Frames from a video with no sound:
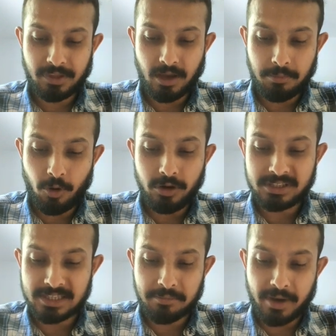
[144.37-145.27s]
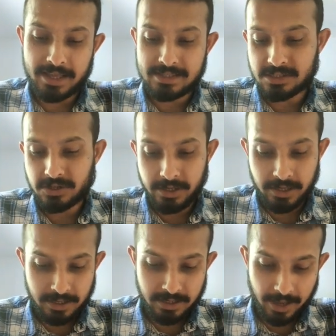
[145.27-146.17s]
upon sigma n square
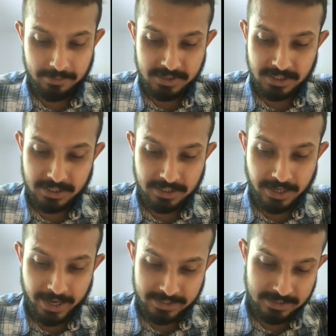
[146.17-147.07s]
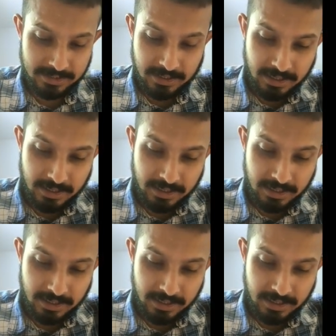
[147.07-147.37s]
times Es.